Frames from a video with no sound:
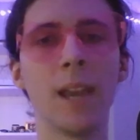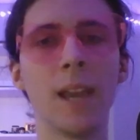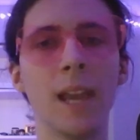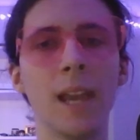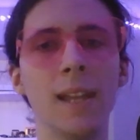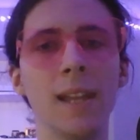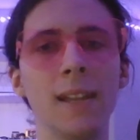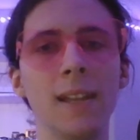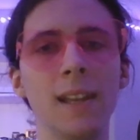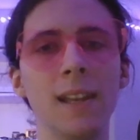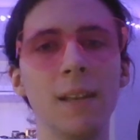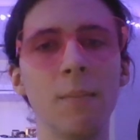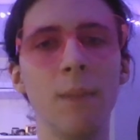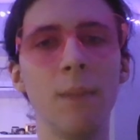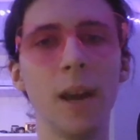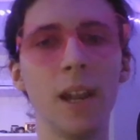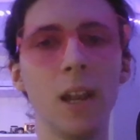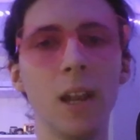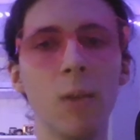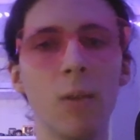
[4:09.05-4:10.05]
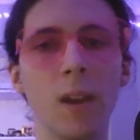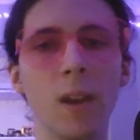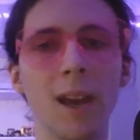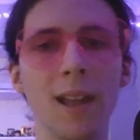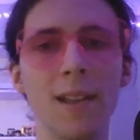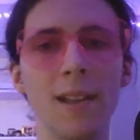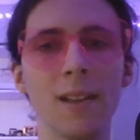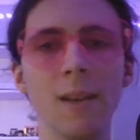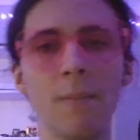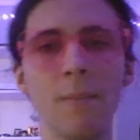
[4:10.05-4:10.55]
Candy and Betty would
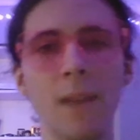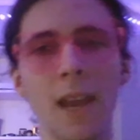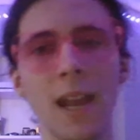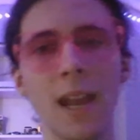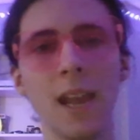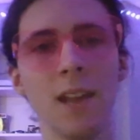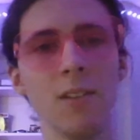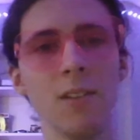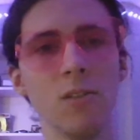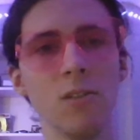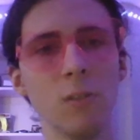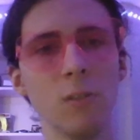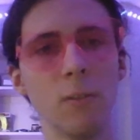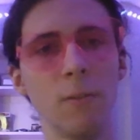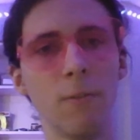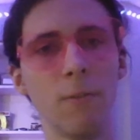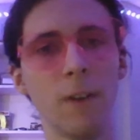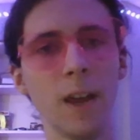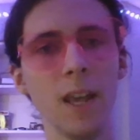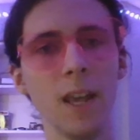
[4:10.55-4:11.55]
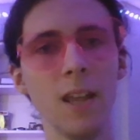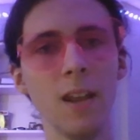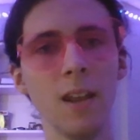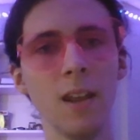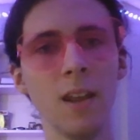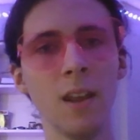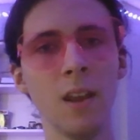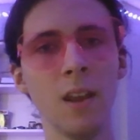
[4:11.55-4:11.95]
end up getting into a fight.